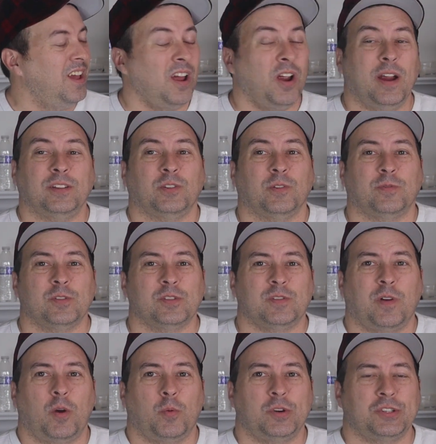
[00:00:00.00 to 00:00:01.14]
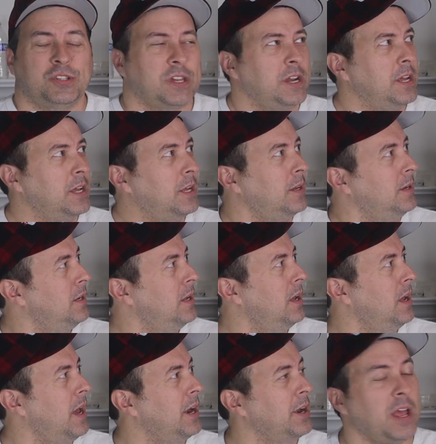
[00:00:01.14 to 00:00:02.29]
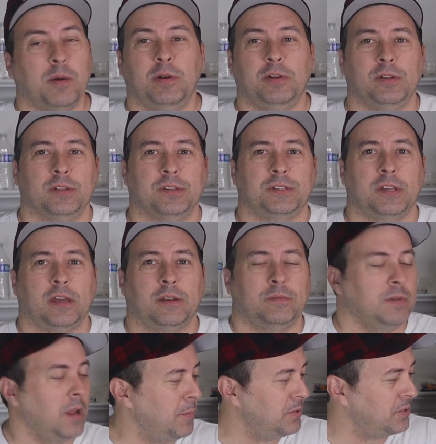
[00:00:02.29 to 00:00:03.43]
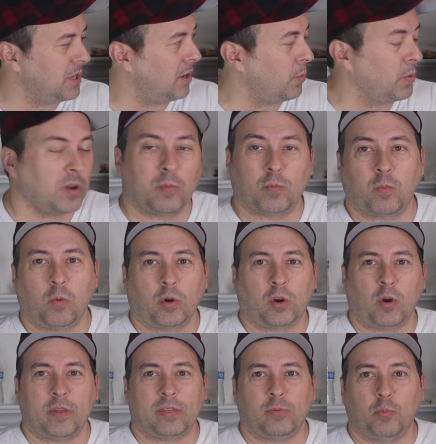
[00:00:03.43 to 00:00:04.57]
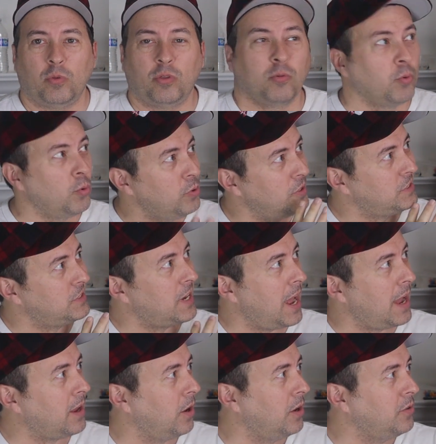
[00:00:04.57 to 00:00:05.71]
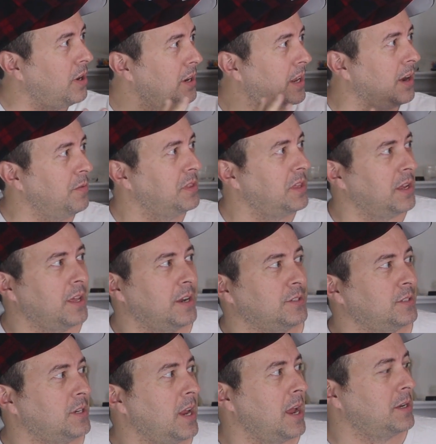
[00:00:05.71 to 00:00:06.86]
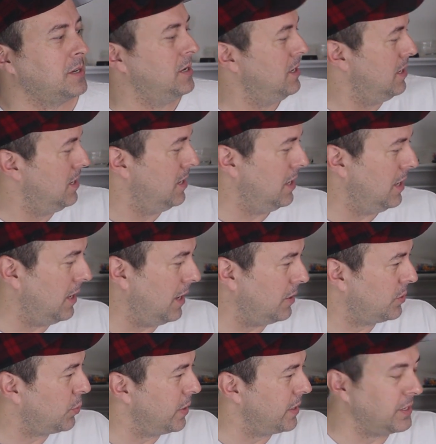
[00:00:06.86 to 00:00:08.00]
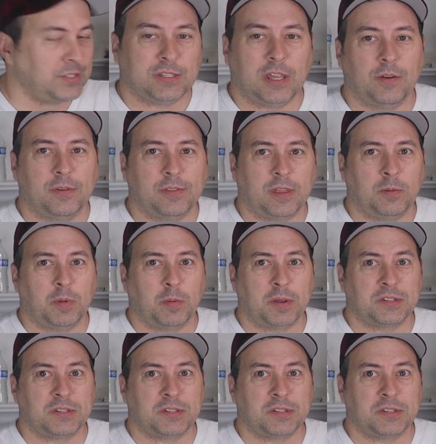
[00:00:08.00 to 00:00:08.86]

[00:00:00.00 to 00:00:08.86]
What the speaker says: All right, so first of all, we're just gonna, I don't know how I'm gonna do this yet. We're gonna work our way through this stack here. I try to get everything kind of stacked to where you can see everything. But